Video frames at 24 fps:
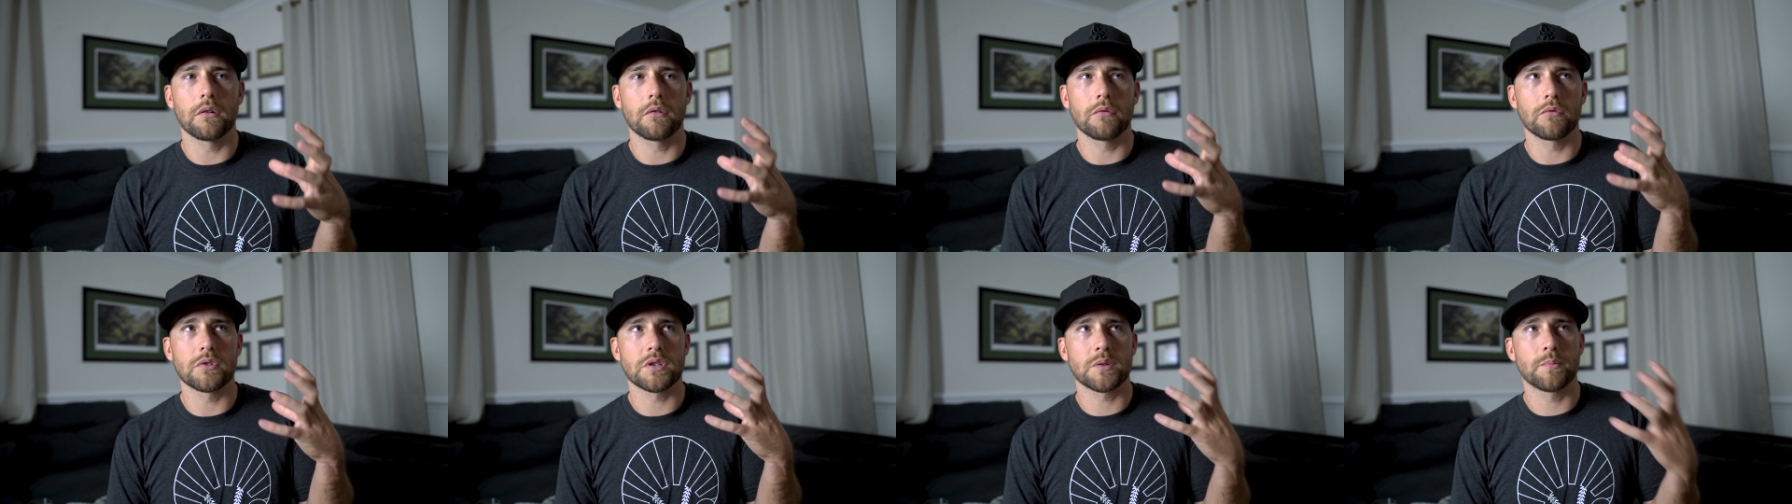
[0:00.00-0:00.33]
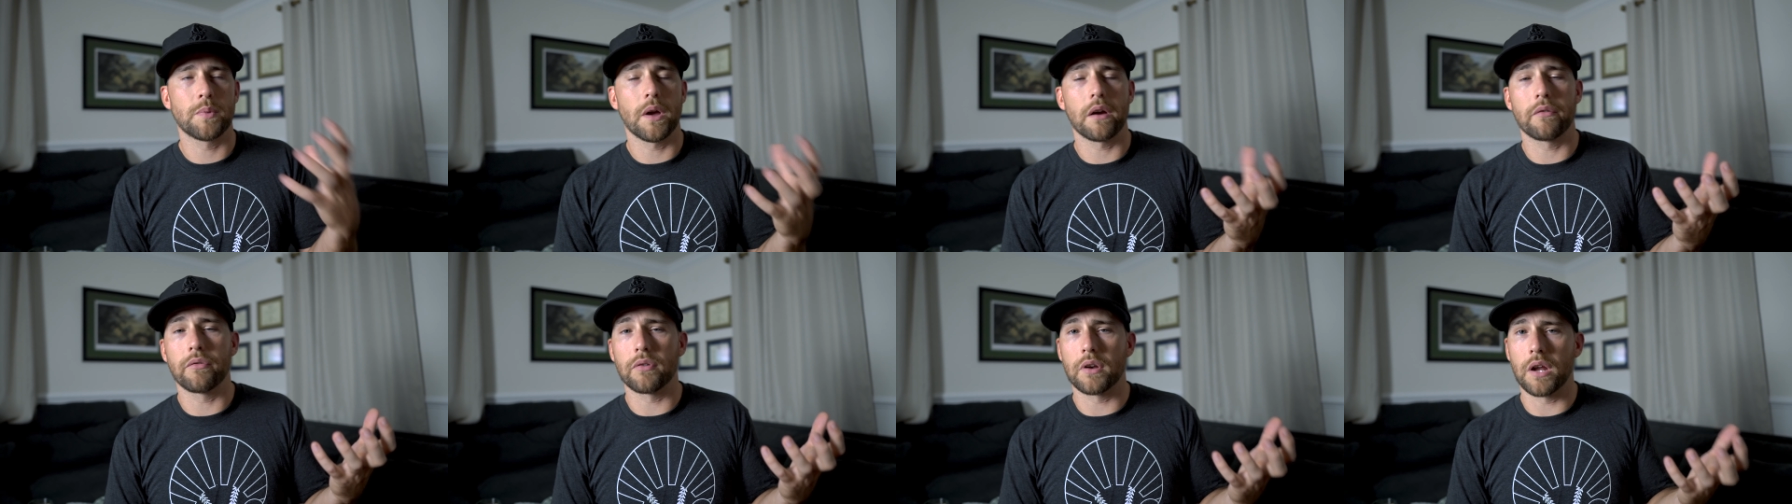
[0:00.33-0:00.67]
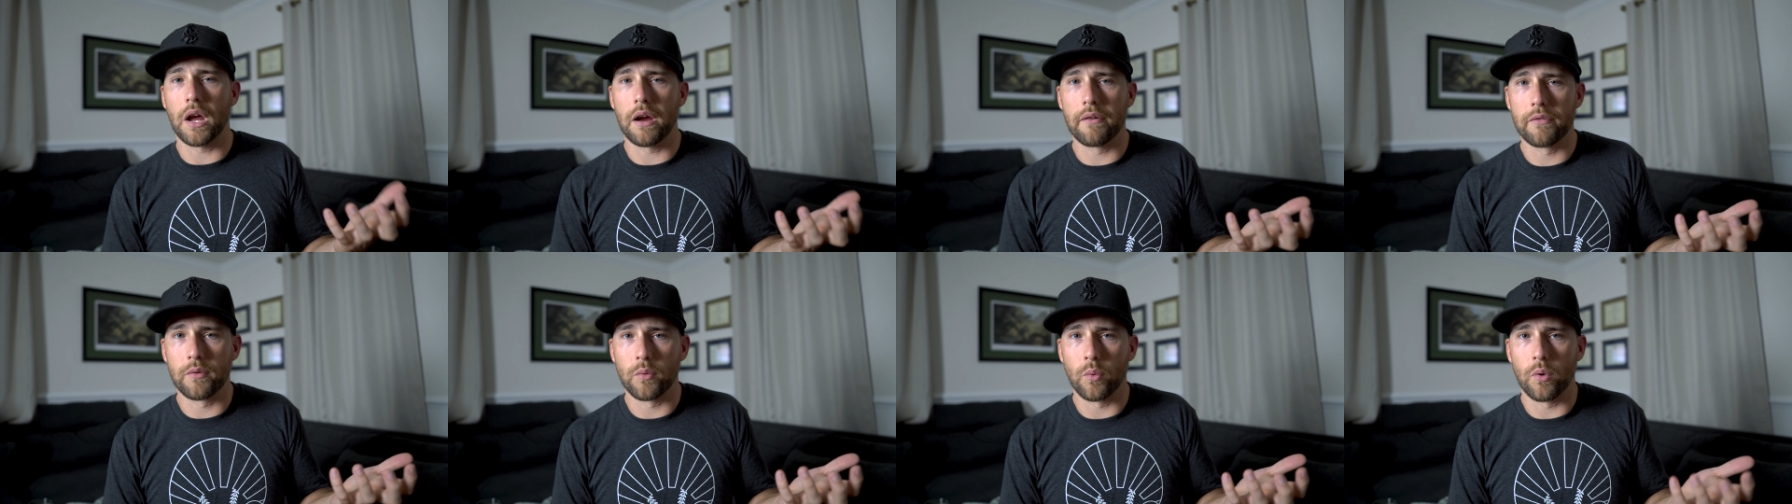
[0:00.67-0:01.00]
respectful
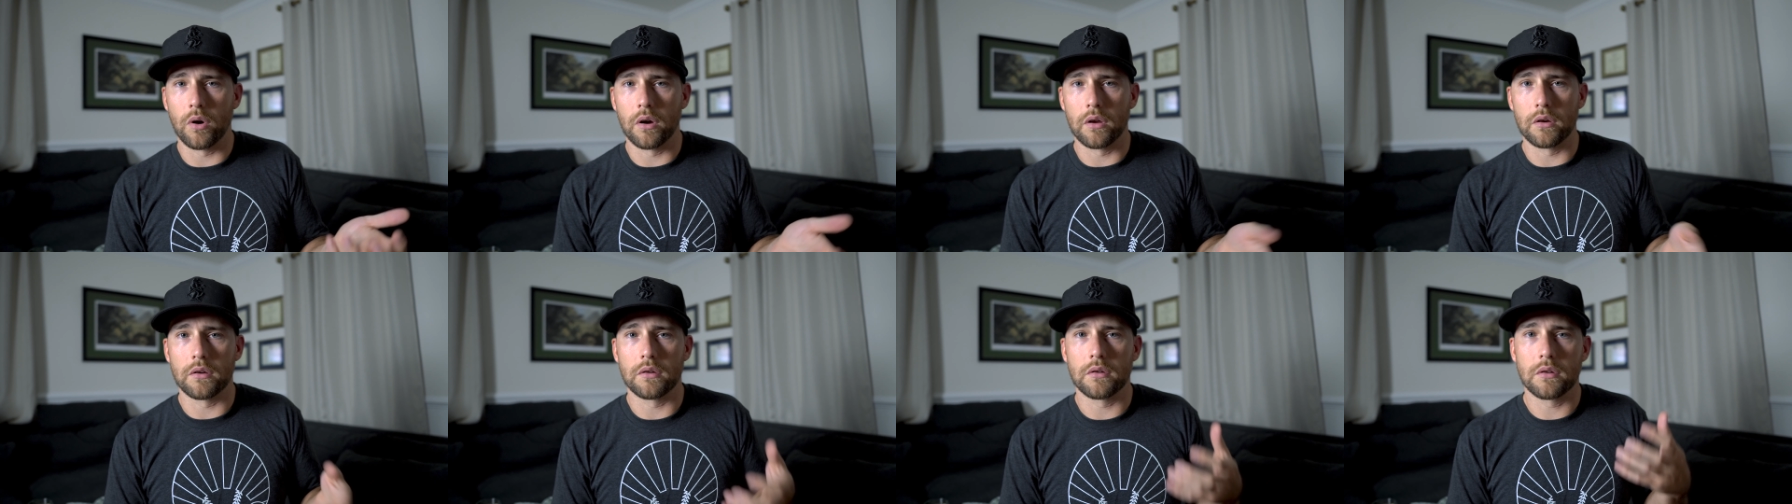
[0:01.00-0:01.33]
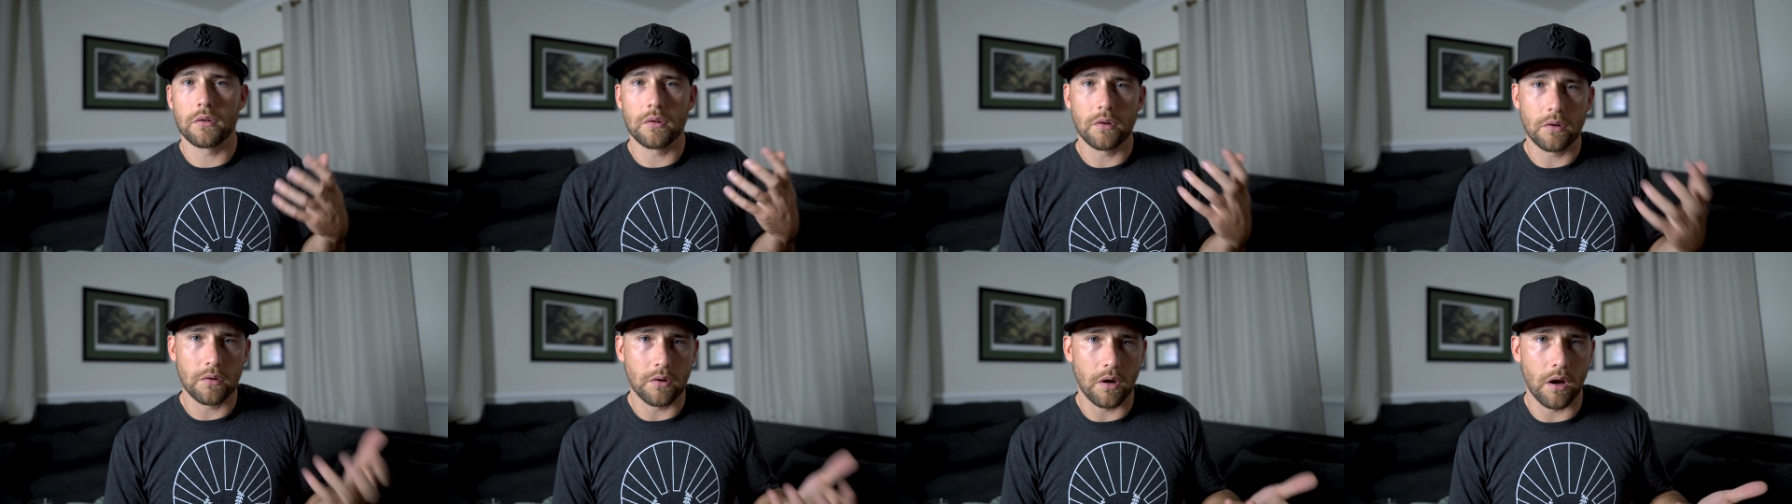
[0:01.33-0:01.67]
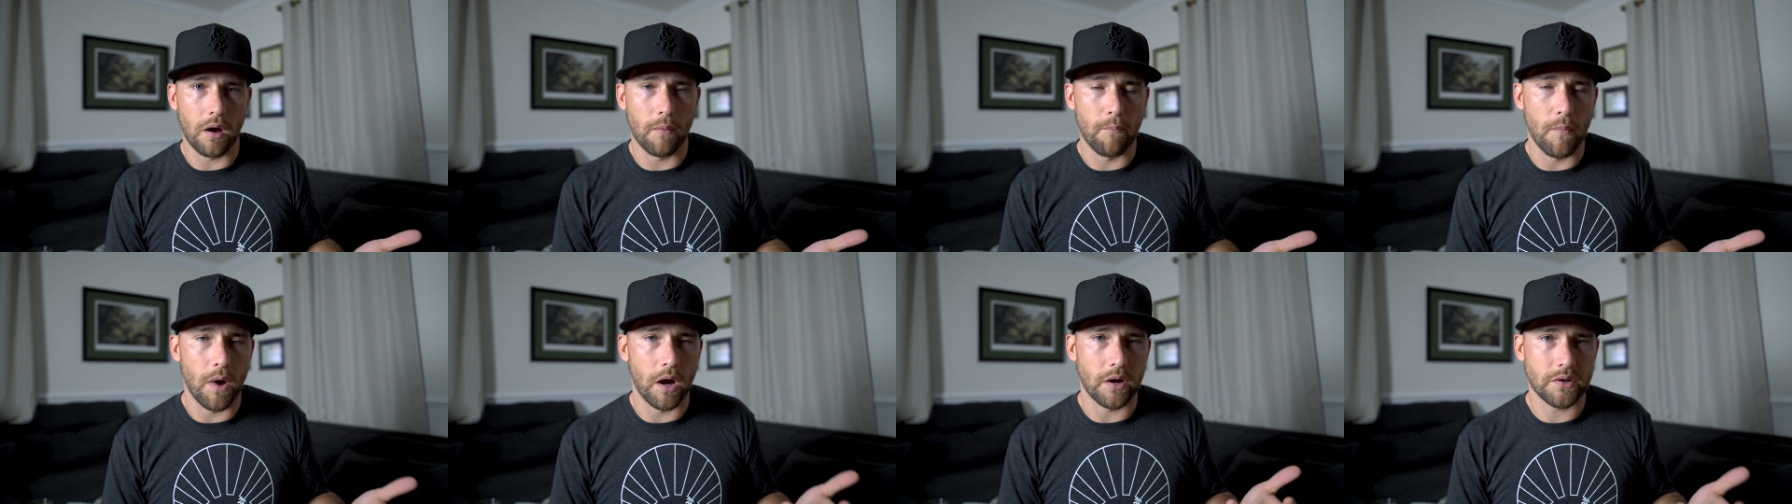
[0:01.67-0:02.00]
to everyone
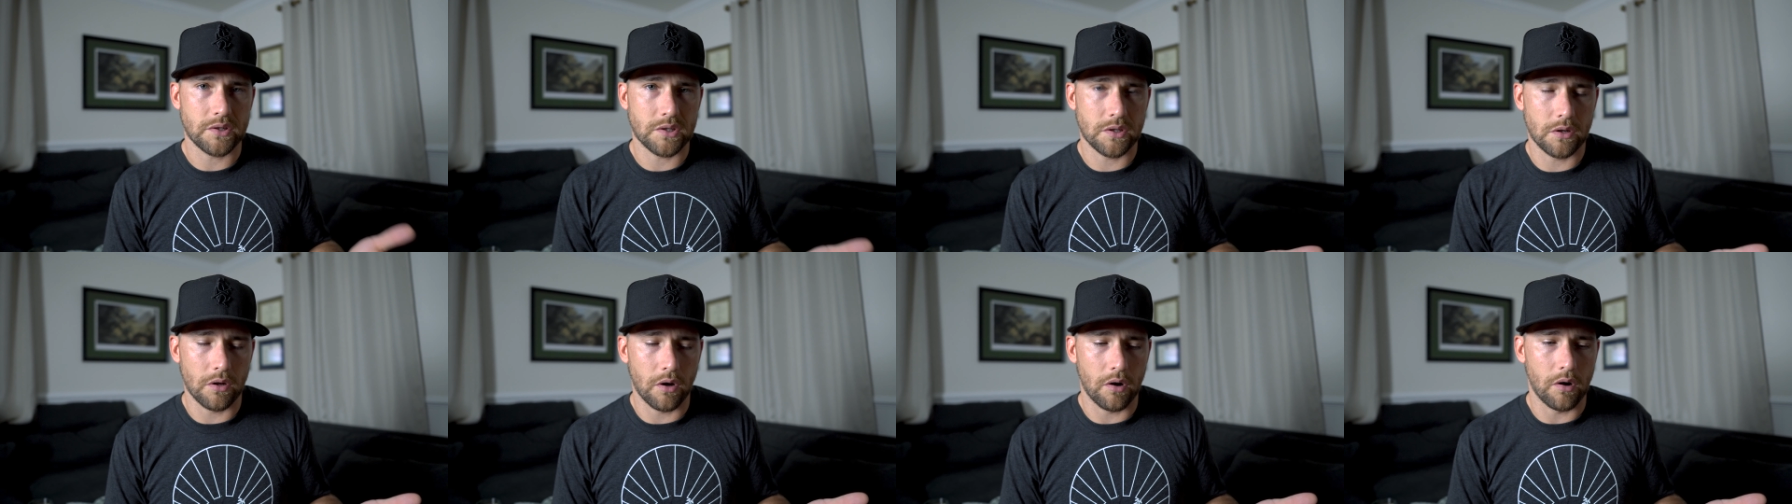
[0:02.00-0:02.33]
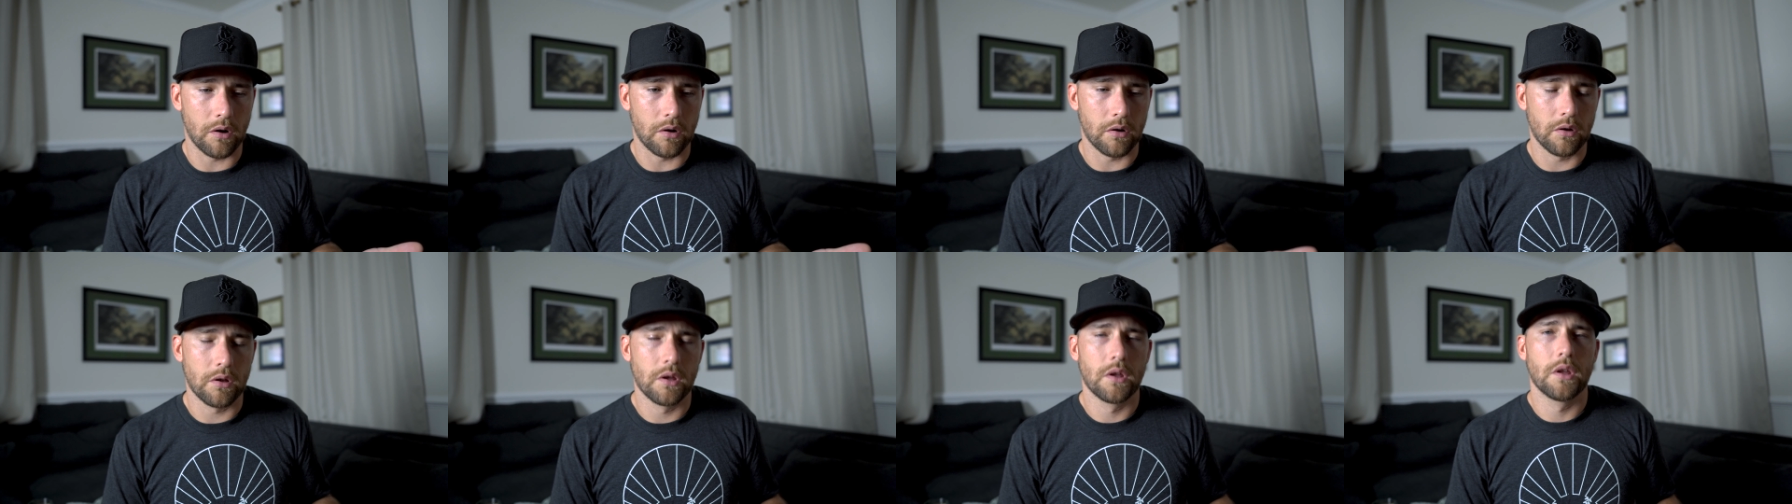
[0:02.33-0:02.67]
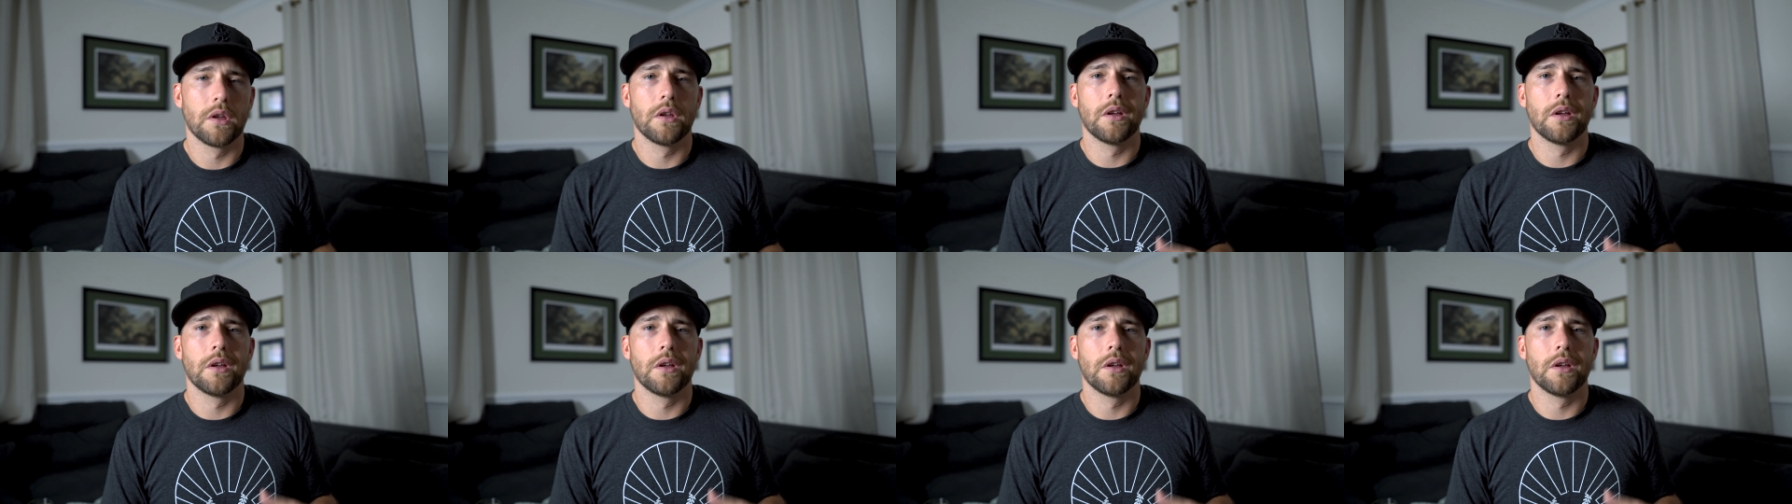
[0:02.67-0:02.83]
amongst it all.